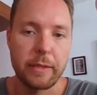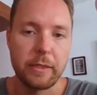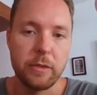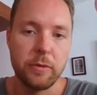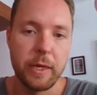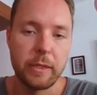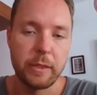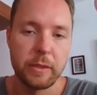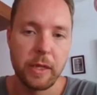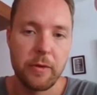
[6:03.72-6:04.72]
that
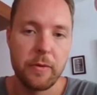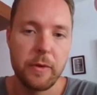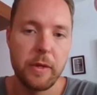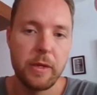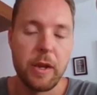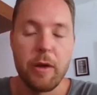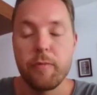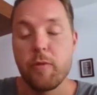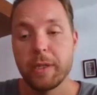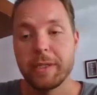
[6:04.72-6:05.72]
situation. So, you know,
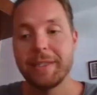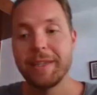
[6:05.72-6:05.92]
if price